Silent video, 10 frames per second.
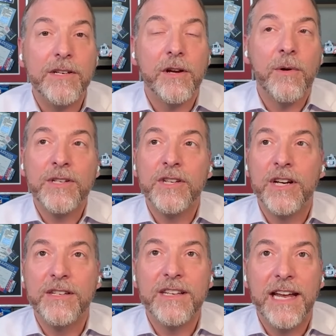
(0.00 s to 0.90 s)
The question
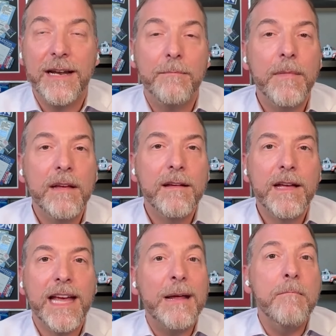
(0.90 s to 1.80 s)
is, can
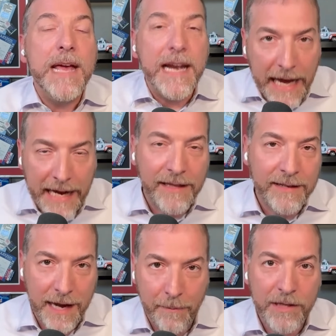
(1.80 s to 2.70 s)
he mitigate the
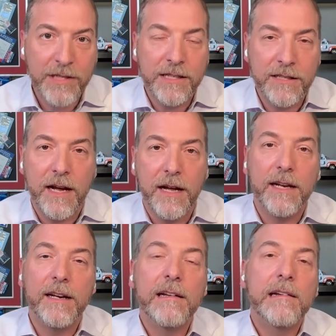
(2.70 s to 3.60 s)
damage he's
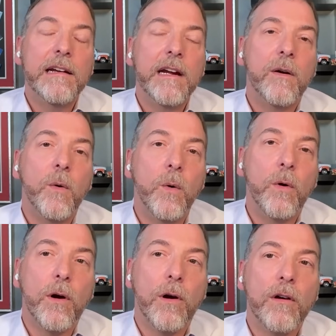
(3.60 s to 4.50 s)
done,
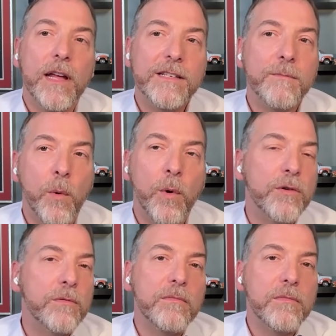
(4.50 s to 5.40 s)
or is
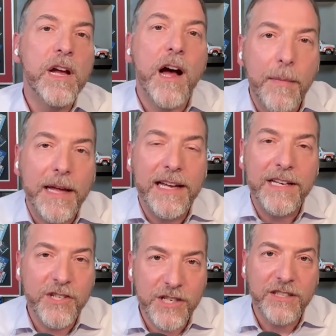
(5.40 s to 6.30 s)
more coming? He's
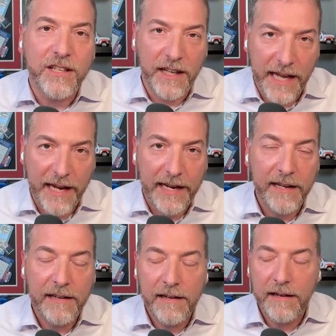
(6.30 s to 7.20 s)
just delayed
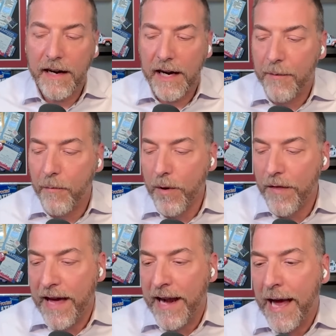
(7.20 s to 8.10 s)
when
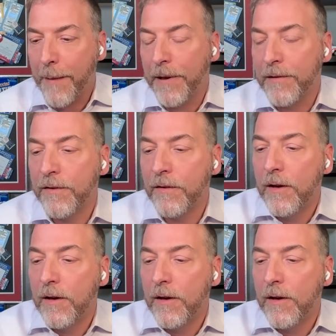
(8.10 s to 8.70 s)
that happens.